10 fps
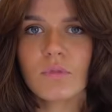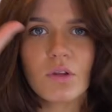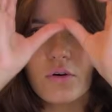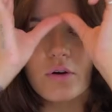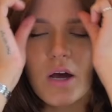
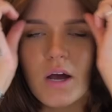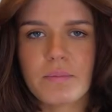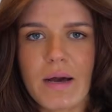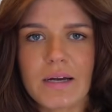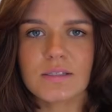or curtain
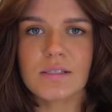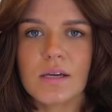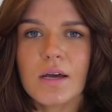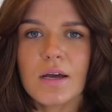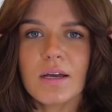bangs,
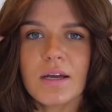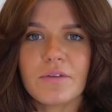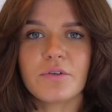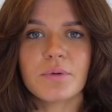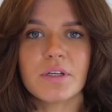
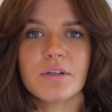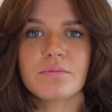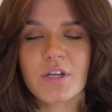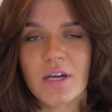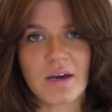if you want to
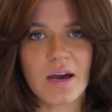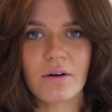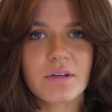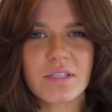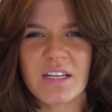check that
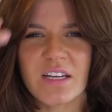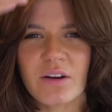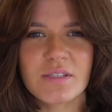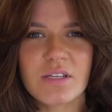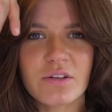out, because I didn't go
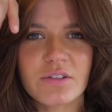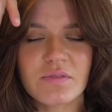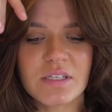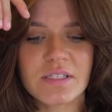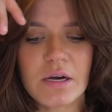into loads of
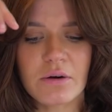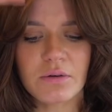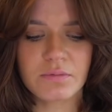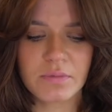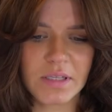detail
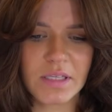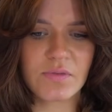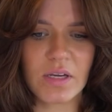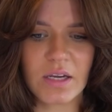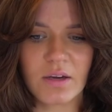in this
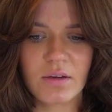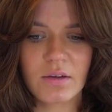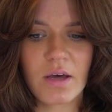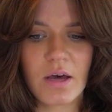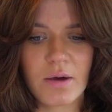video.
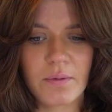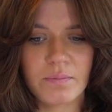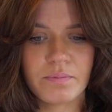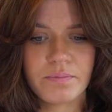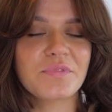
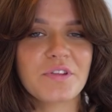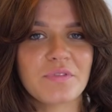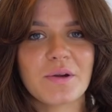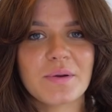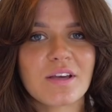The
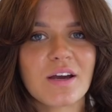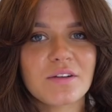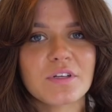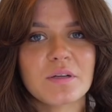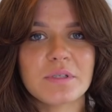video is kind
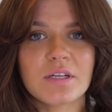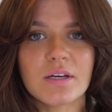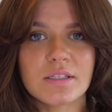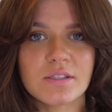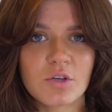of going to be done
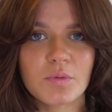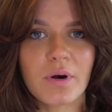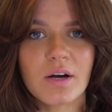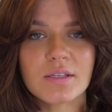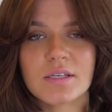in two
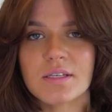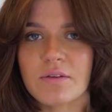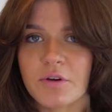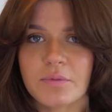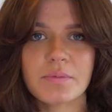parts because I
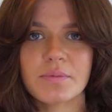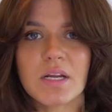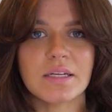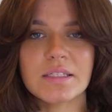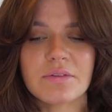filmed them
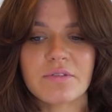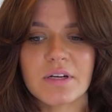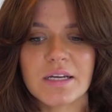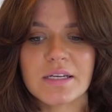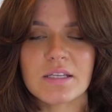slightly
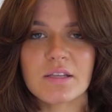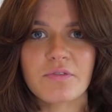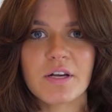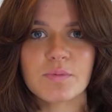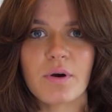differently. So the
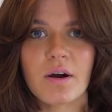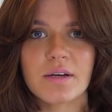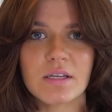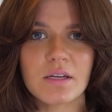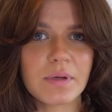first part is
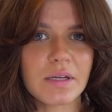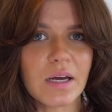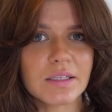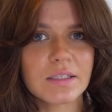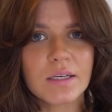going to be
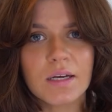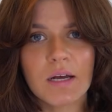like